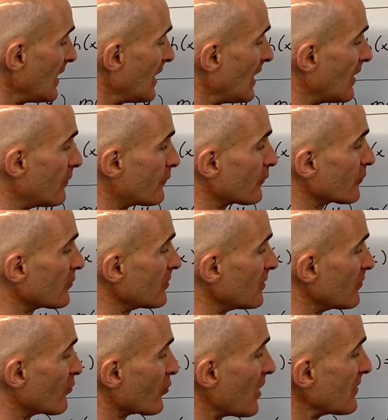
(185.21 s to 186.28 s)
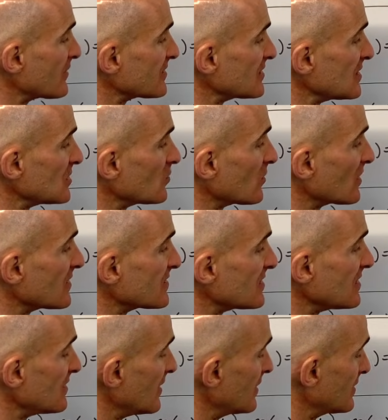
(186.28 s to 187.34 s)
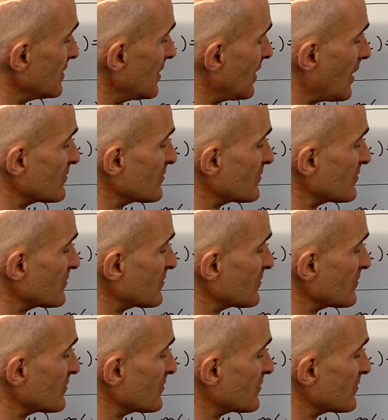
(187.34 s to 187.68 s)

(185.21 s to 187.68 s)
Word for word: And for the parentheses, we can see that,